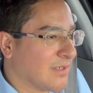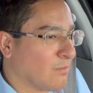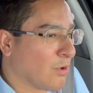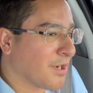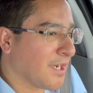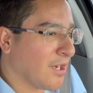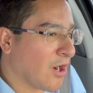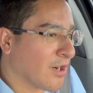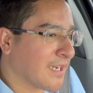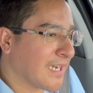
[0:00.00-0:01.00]
Working
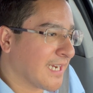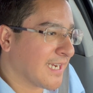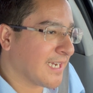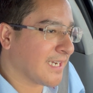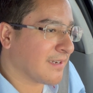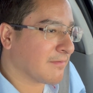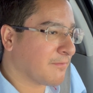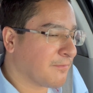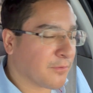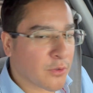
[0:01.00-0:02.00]
hard and getting
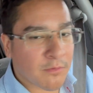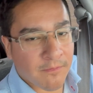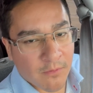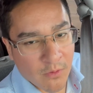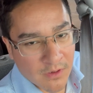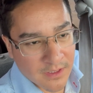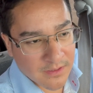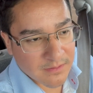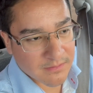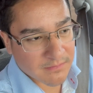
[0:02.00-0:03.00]
fruit for it,
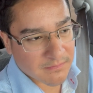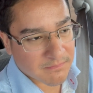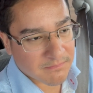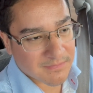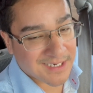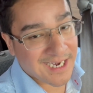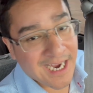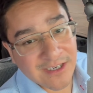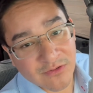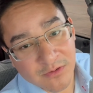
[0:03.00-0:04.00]
an
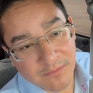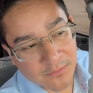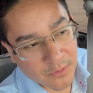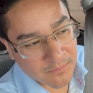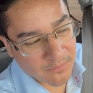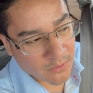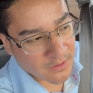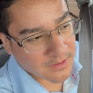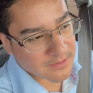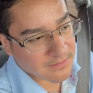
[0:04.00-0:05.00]
extra fruit for
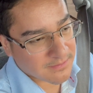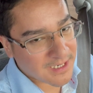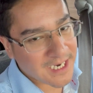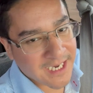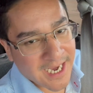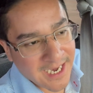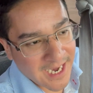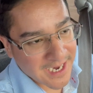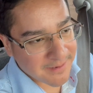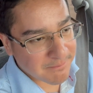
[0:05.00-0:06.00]
it,
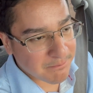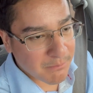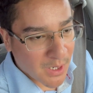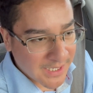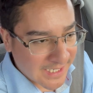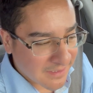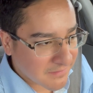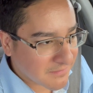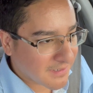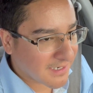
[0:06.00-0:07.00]
a.k.a. money,
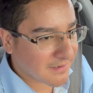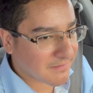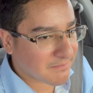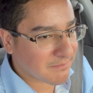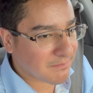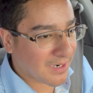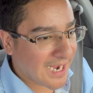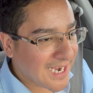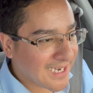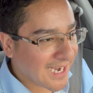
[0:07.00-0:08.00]
but
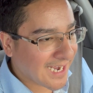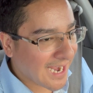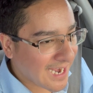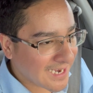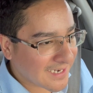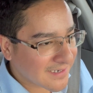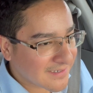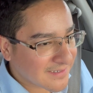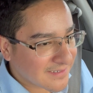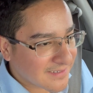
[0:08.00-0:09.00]
a.k.a.
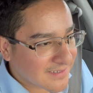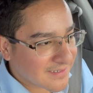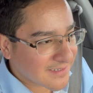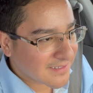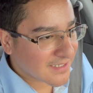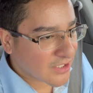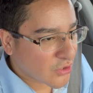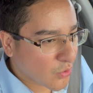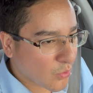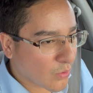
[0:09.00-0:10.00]
the
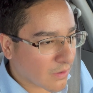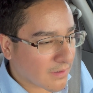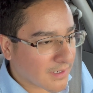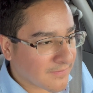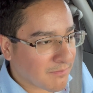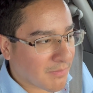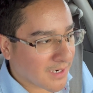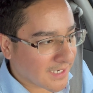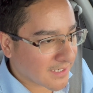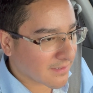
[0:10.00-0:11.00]
tool of
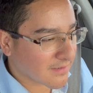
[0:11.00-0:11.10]
money.